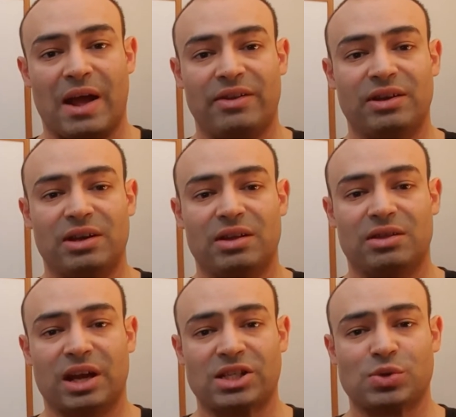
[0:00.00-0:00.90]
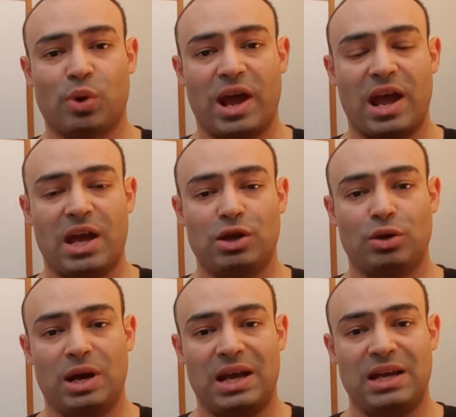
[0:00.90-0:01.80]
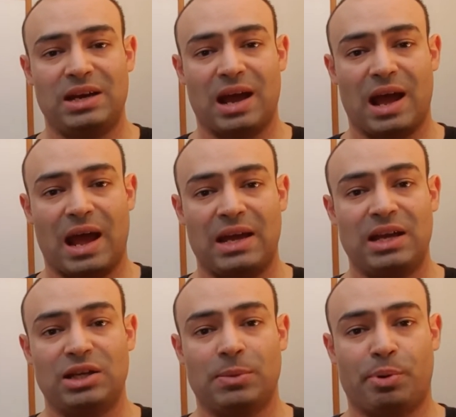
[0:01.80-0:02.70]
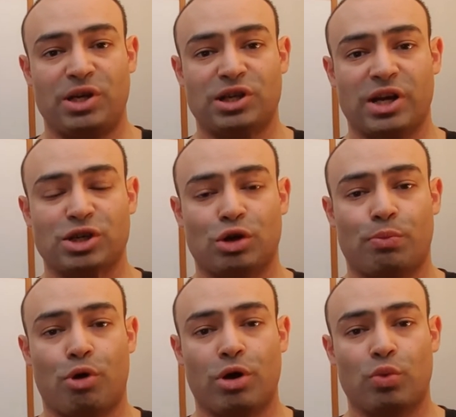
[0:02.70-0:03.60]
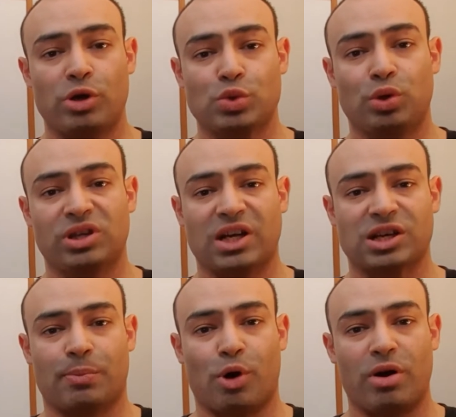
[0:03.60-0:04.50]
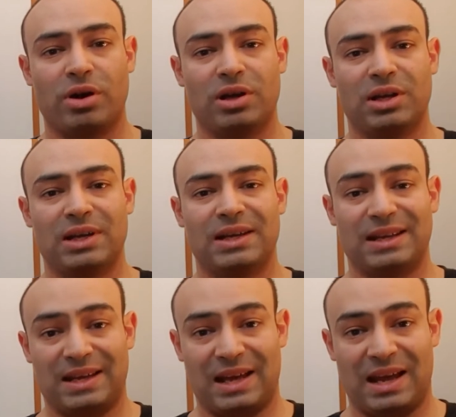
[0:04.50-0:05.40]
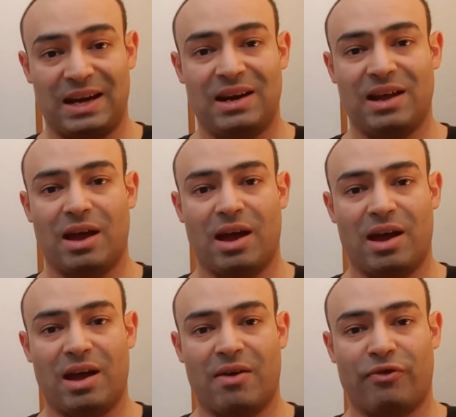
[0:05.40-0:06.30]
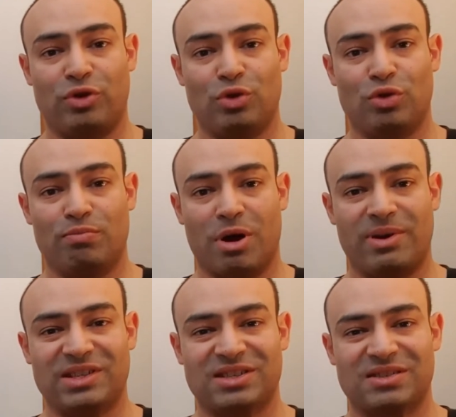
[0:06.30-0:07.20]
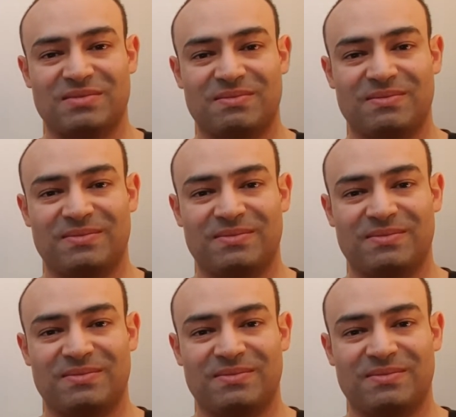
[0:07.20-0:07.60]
And that's where you need a depreciation report, which we'll touch upon in a few moments.